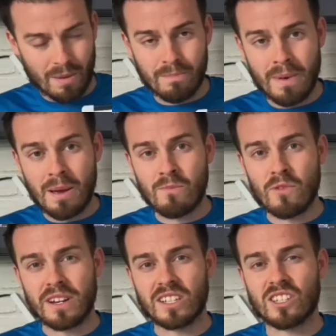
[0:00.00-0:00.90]

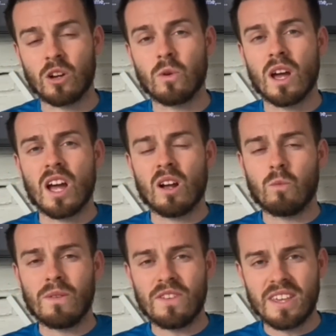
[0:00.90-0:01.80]
memory. So
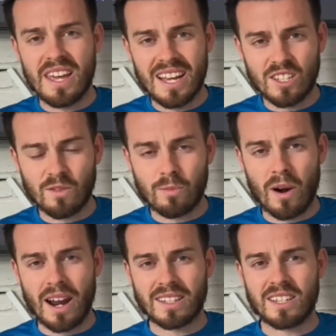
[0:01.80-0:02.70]
with years of
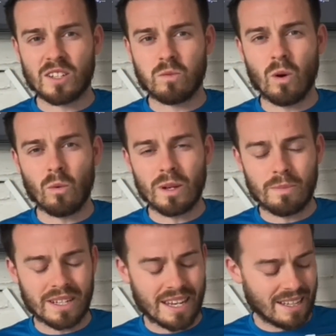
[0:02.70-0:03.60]
practice, what we
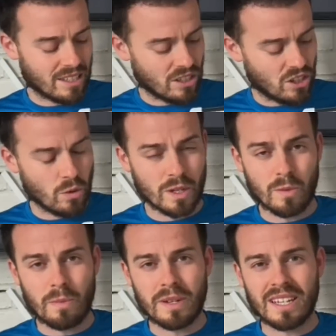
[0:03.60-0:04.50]
begin to do is
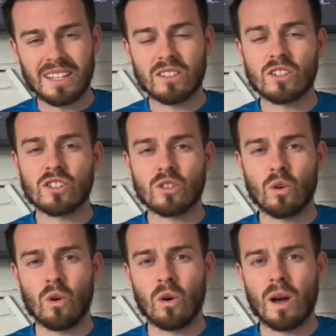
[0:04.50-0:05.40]
we begin to
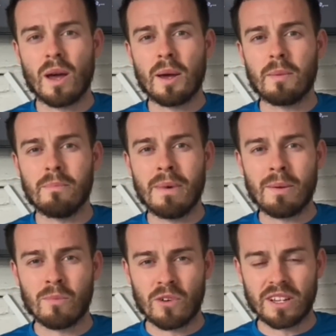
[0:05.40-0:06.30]
store
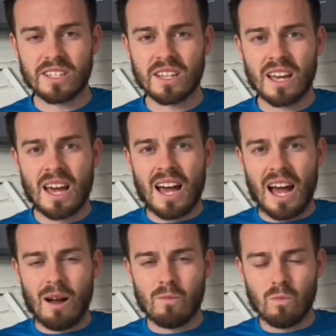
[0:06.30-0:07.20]
memories.
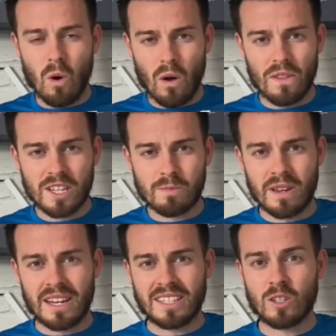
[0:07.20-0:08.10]
And what this
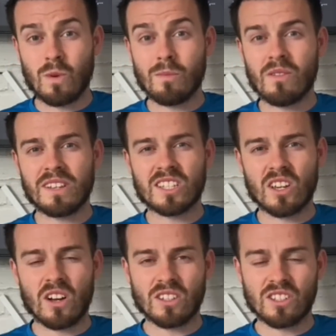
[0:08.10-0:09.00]
means is when we're in
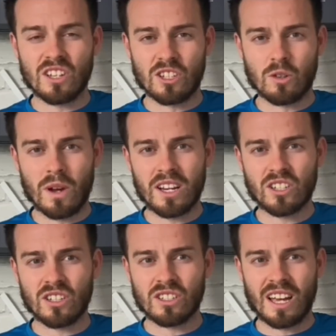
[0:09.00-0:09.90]
certain
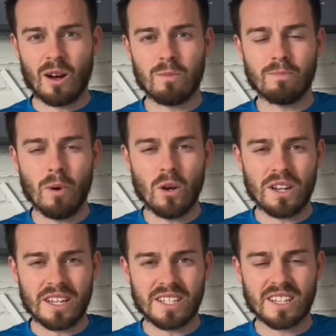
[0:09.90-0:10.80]
situations, our
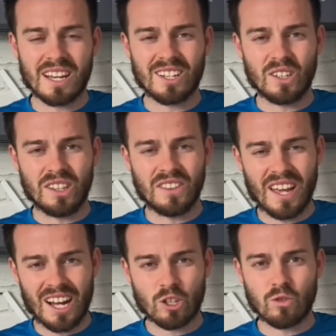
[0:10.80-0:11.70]
bodies
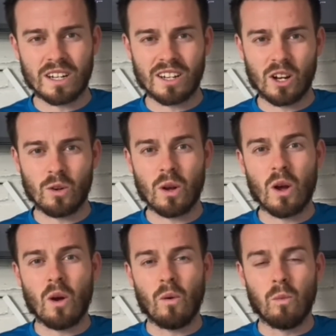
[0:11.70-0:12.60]
naturally know
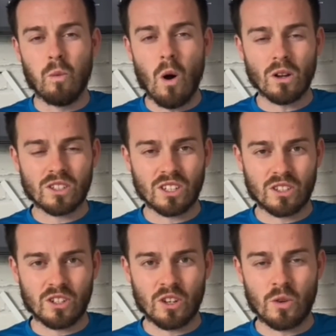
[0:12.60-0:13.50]
what to
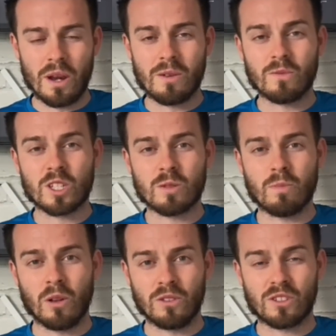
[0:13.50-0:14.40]
do in
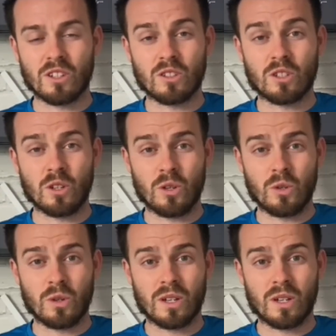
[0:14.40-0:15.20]
response to